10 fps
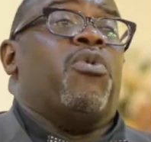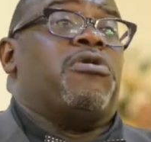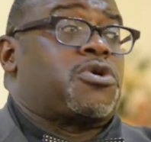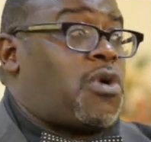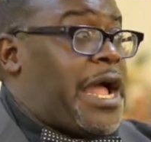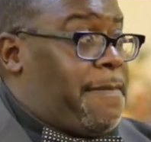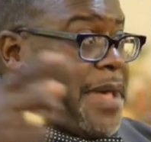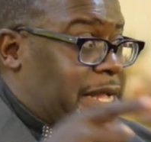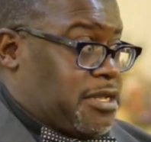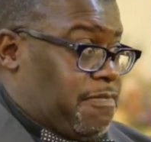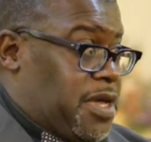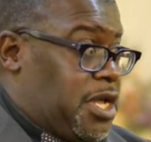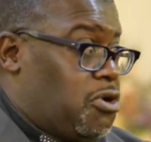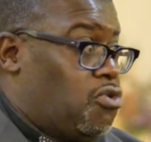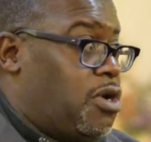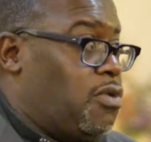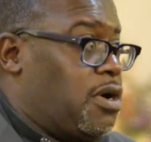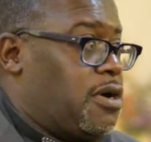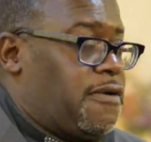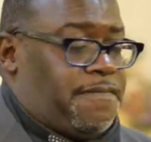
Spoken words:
we were right back to being who we were.